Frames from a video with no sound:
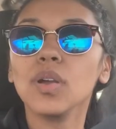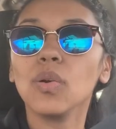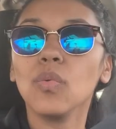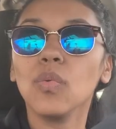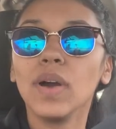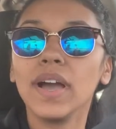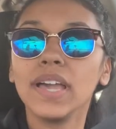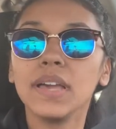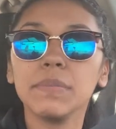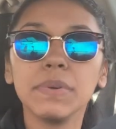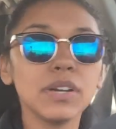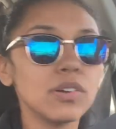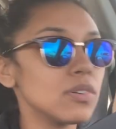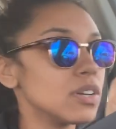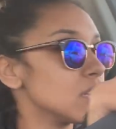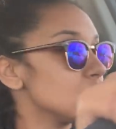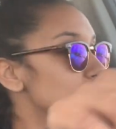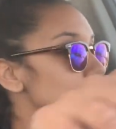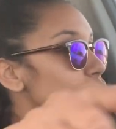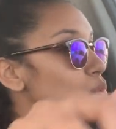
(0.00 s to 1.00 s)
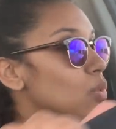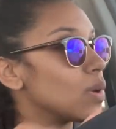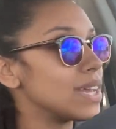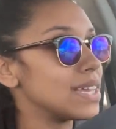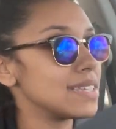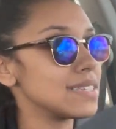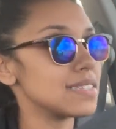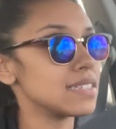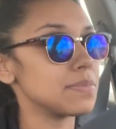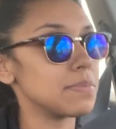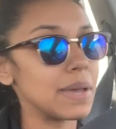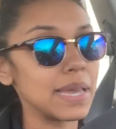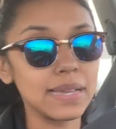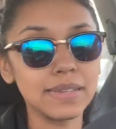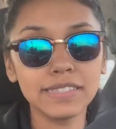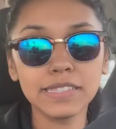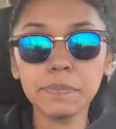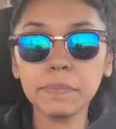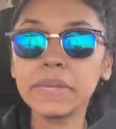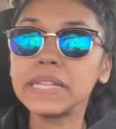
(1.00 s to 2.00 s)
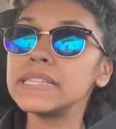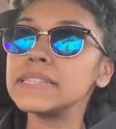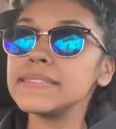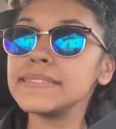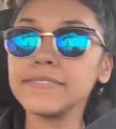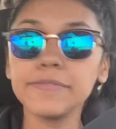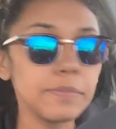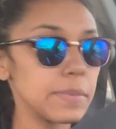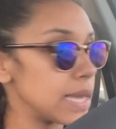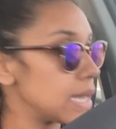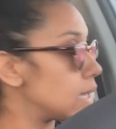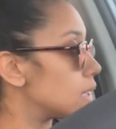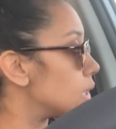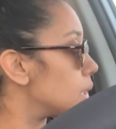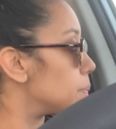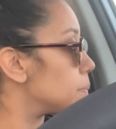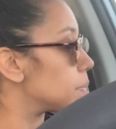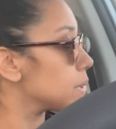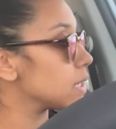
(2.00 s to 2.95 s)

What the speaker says: why am I going to waste my expensive makeup